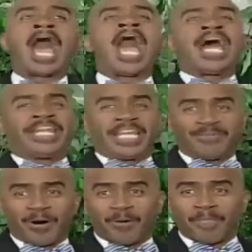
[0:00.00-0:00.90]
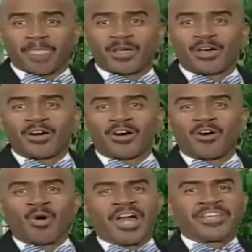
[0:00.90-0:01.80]
And evil. That's right.
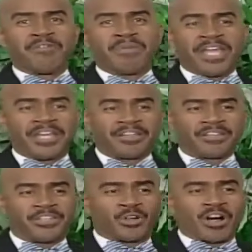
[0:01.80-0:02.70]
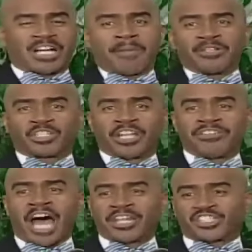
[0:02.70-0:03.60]
What do you mean? You're going to come into the
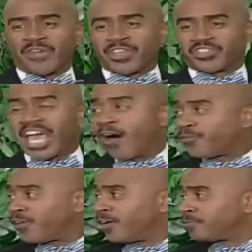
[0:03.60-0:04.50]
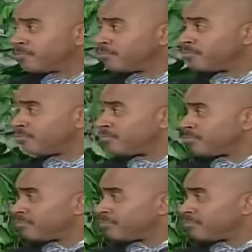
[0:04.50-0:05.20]
knowledge of yourself. That's right.